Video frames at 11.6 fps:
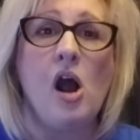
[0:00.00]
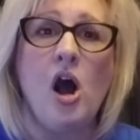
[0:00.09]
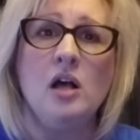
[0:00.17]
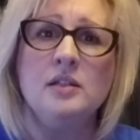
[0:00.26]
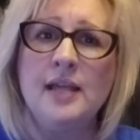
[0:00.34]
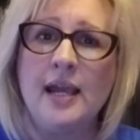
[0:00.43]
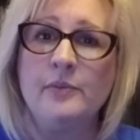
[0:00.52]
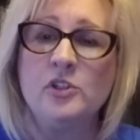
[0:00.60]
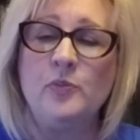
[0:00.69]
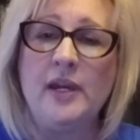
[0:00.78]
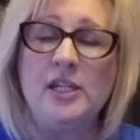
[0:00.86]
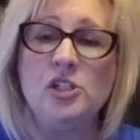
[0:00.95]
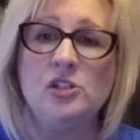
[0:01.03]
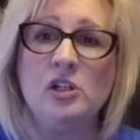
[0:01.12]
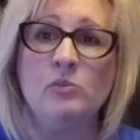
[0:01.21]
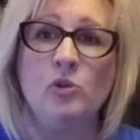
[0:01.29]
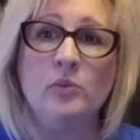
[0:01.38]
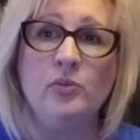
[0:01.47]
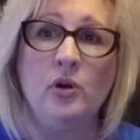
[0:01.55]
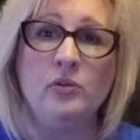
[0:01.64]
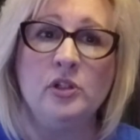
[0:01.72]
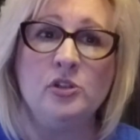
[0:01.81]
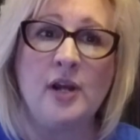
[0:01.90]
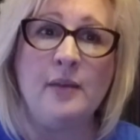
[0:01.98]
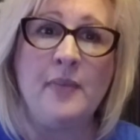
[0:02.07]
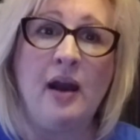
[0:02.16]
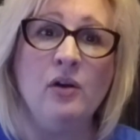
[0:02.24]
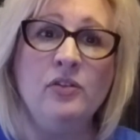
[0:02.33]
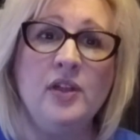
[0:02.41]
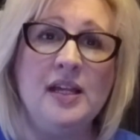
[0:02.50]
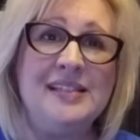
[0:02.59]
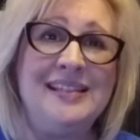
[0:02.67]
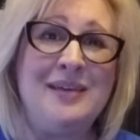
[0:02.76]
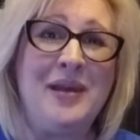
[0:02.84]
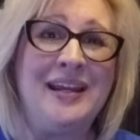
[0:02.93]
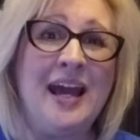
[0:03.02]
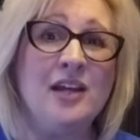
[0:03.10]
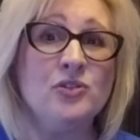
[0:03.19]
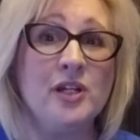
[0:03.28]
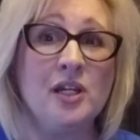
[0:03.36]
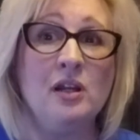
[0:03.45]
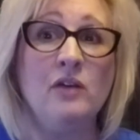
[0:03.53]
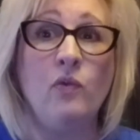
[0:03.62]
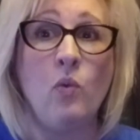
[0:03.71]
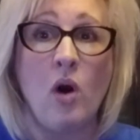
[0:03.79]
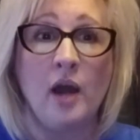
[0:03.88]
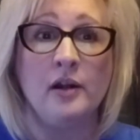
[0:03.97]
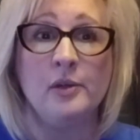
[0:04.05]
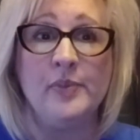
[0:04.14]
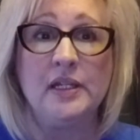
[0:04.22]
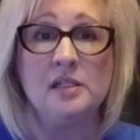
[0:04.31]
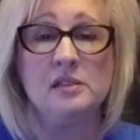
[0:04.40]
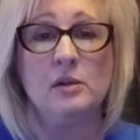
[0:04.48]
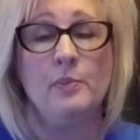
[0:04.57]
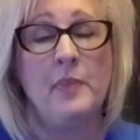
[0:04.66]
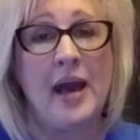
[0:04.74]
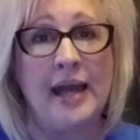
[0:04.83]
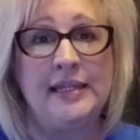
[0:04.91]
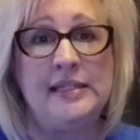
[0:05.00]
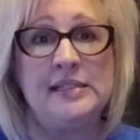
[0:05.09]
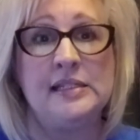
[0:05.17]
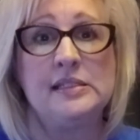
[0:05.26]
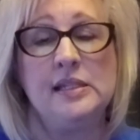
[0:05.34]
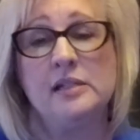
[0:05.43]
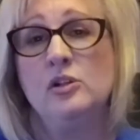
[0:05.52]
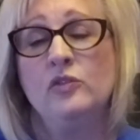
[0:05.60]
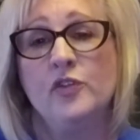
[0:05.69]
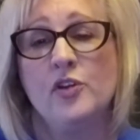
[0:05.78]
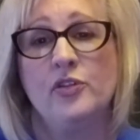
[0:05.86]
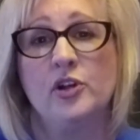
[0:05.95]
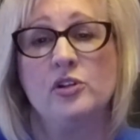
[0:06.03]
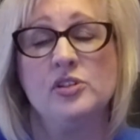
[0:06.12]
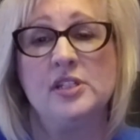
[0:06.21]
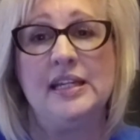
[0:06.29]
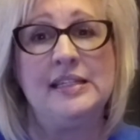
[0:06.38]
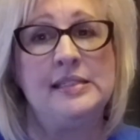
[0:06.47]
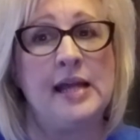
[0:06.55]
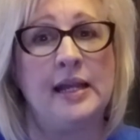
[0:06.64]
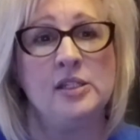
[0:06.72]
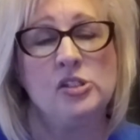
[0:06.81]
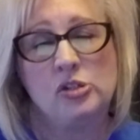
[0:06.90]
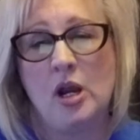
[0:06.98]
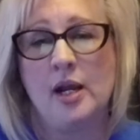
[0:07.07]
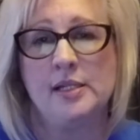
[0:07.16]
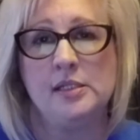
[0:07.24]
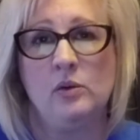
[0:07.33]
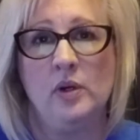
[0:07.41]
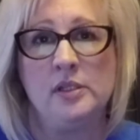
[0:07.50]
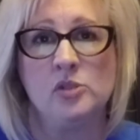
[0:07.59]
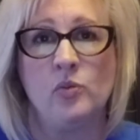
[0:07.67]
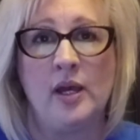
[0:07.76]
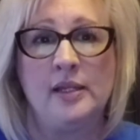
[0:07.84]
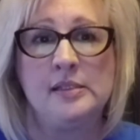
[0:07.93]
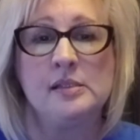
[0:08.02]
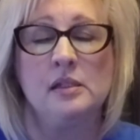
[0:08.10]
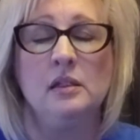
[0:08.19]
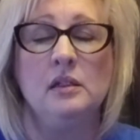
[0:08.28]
Alzheimer's patients are more prone to dry mouth as they may not drink enough water because their body's signal for thirst is not as strong as it once was.